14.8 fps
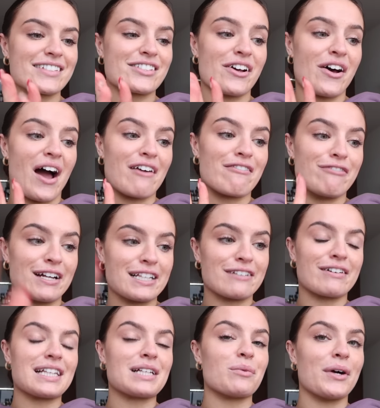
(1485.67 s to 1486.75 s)
So I really,
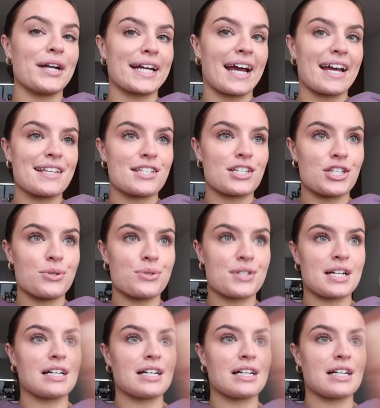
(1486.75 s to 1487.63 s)
really want to get into using